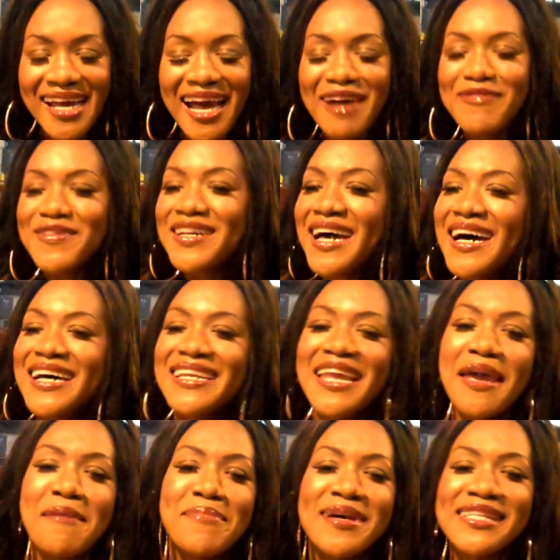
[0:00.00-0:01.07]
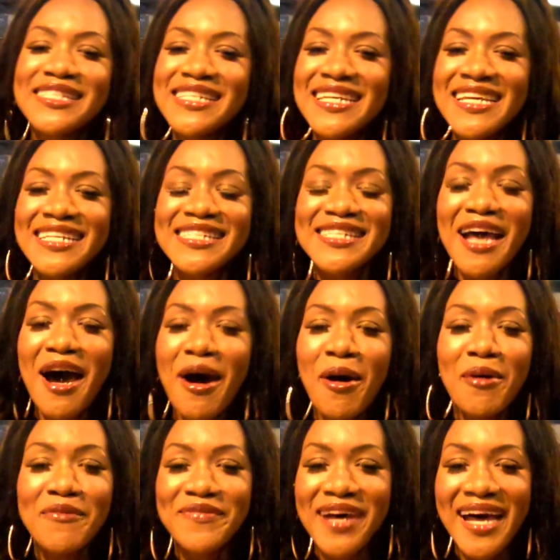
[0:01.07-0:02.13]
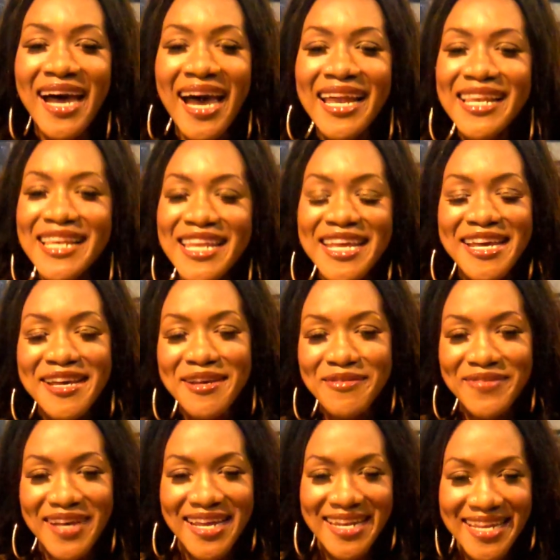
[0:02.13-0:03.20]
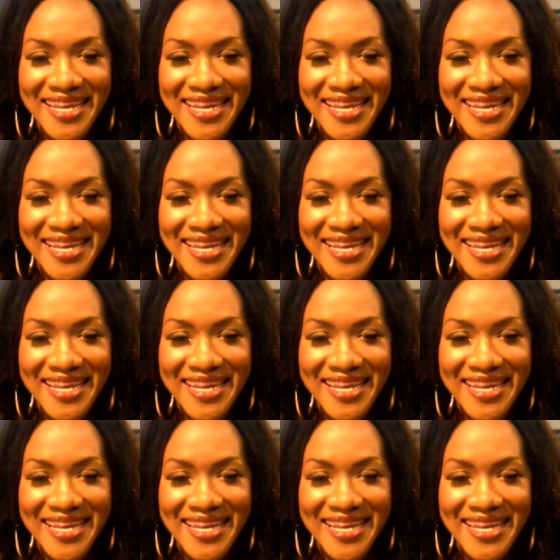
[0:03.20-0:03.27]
I forgot her name, but she is over. I live, honey.